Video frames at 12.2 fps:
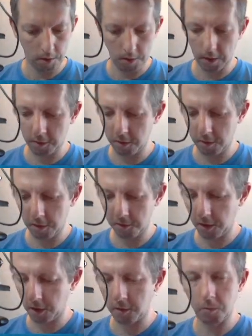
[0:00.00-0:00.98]
That's the
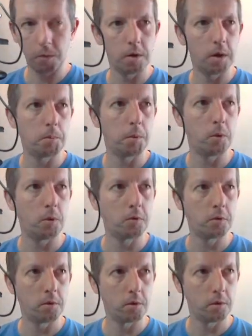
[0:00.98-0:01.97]
second one I
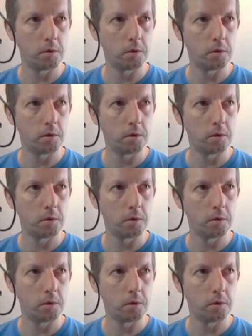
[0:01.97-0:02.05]
bought